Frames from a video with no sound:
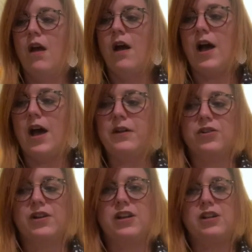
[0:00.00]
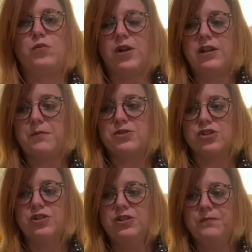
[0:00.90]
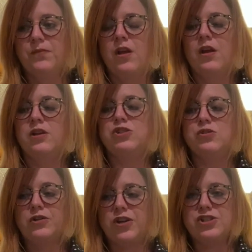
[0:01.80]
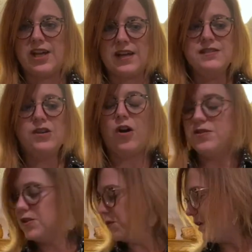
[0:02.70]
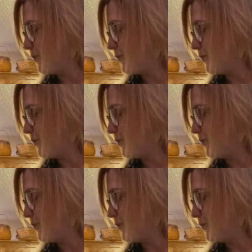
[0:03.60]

You're going to need 1 cup of sugar, 2 large eggs, also at